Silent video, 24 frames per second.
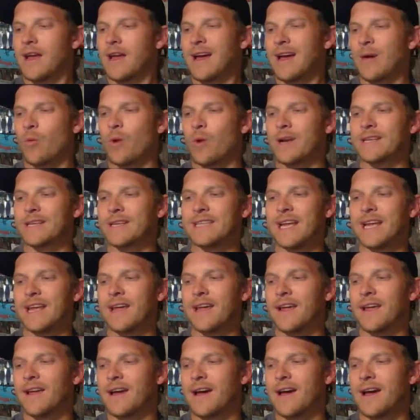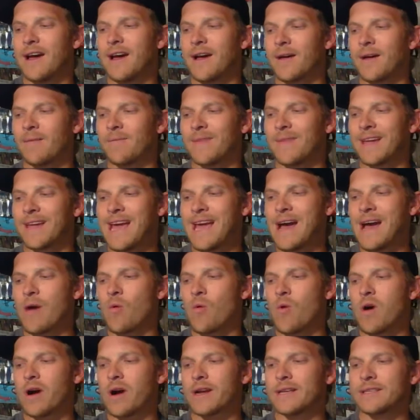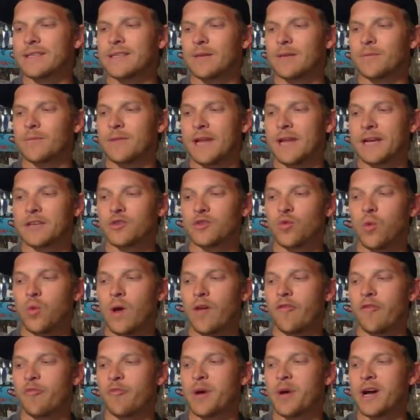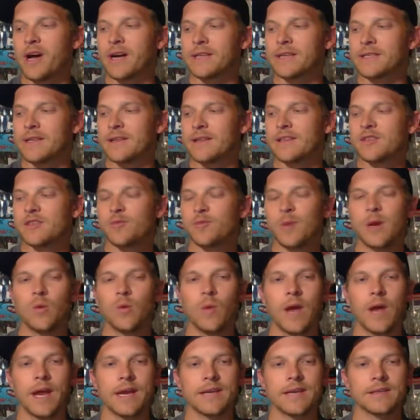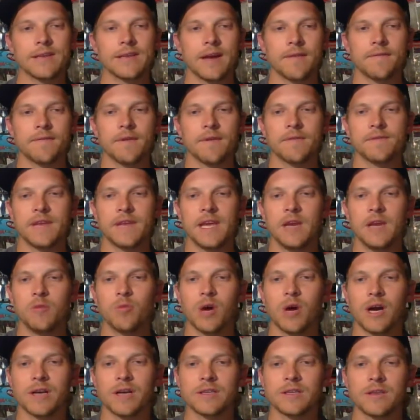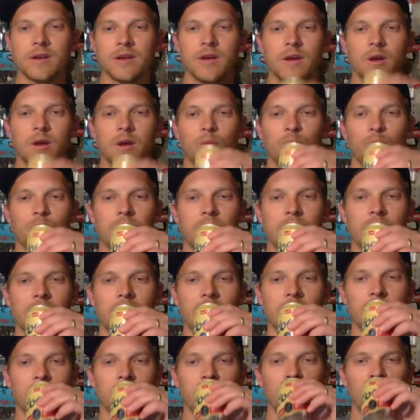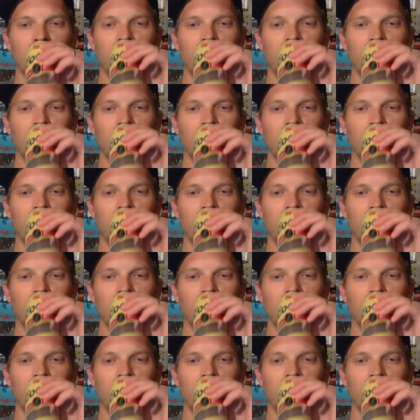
I want to say uh, the Catwalk is something like 12 bucks, and the Speedwake is like 15 bucks, but um,